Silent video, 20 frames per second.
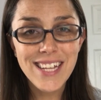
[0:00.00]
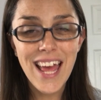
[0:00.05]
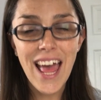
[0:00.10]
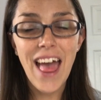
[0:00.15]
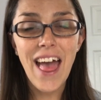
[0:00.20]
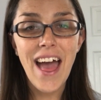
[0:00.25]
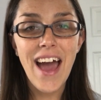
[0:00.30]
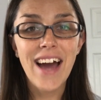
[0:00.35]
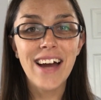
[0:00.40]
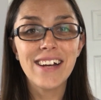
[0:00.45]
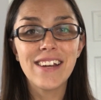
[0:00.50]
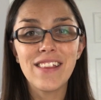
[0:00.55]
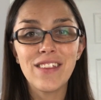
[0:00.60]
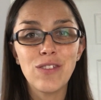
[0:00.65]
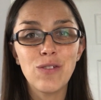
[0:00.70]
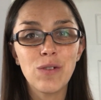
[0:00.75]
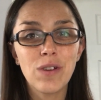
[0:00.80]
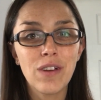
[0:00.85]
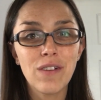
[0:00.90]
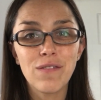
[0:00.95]
And
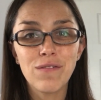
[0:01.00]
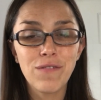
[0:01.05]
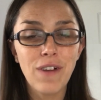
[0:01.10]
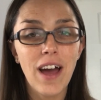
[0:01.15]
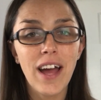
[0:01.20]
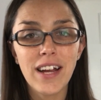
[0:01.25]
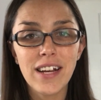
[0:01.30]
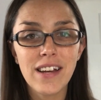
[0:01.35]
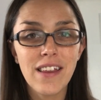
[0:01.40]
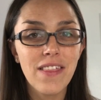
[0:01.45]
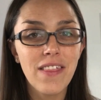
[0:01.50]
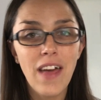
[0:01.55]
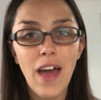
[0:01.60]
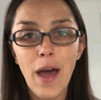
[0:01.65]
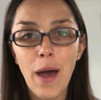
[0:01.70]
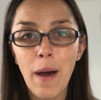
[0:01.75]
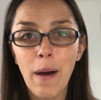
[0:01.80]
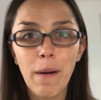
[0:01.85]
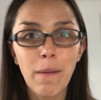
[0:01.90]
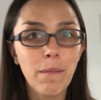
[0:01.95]
you can find
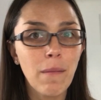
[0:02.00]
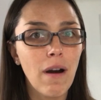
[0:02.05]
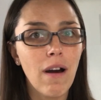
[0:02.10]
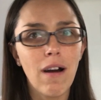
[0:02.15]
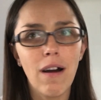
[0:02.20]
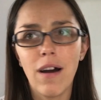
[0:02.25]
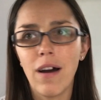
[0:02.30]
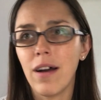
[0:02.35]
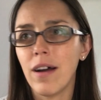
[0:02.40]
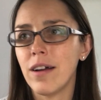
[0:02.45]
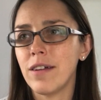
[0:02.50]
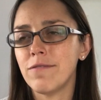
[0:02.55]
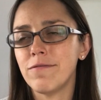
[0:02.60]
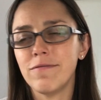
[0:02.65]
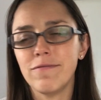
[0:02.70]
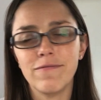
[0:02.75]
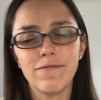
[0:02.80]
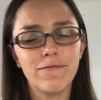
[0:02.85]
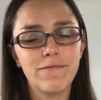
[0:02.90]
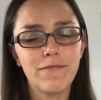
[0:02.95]
them
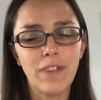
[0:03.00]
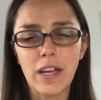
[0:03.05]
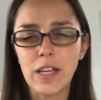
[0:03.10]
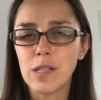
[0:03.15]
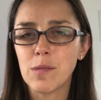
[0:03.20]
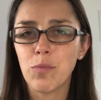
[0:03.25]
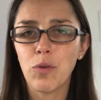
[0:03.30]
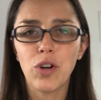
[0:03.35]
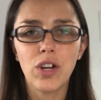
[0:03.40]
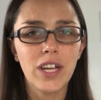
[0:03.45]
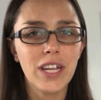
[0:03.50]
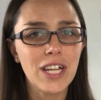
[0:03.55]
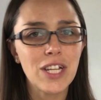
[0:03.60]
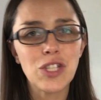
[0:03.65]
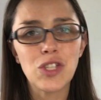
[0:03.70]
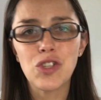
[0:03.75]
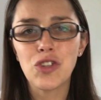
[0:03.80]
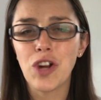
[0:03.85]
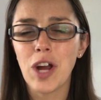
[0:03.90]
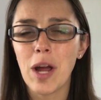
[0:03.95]
on Facebook and
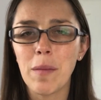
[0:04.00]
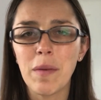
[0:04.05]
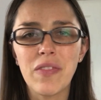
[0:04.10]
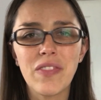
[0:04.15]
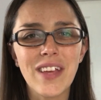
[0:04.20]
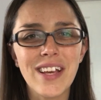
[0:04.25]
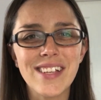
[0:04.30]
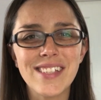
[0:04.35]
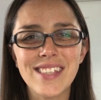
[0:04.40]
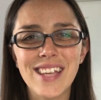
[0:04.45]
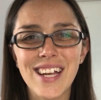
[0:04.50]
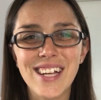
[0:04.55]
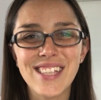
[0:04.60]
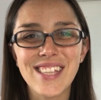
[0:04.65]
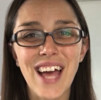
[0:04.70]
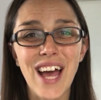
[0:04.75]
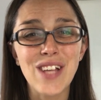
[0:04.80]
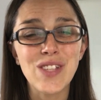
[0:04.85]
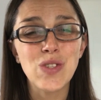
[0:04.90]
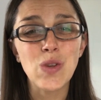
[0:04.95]
Instagram and things like
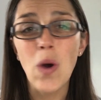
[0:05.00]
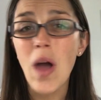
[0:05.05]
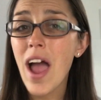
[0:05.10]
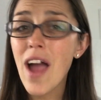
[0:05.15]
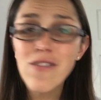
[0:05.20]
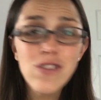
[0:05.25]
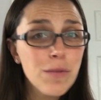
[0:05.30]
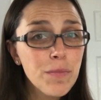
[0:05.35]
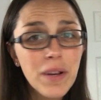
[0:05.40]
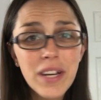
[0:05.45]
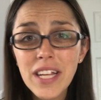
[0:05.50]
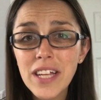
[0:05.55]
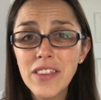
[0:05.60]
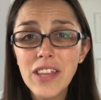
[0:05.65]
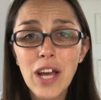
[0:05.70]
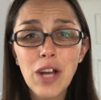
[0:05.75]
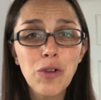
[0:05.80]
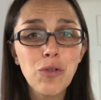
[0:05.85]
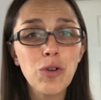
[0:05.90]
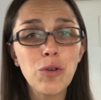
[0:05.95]
that. So everybody in
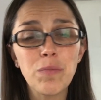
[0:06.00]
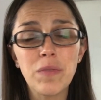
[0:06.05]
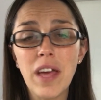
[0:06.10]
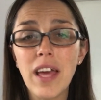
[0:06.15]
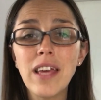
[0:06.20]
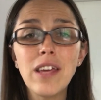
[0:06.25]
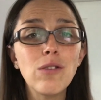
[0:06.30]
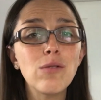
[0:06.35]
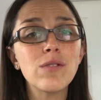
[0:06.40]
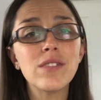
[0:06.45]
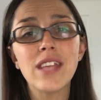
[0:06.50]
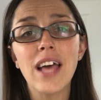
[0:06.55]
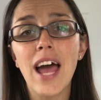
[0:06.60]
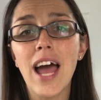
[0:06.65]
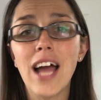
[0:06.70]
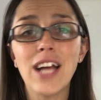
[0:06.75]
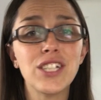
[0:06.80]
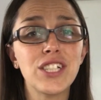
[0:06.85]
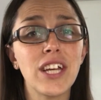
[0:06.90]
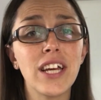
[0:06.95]
that group, they use
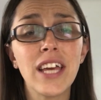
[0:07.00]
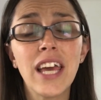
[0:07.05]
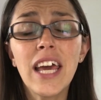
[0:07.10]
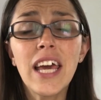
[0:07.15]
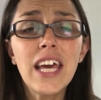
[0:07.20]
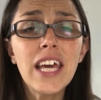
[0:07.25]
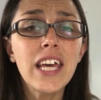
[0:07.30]
that hashtag.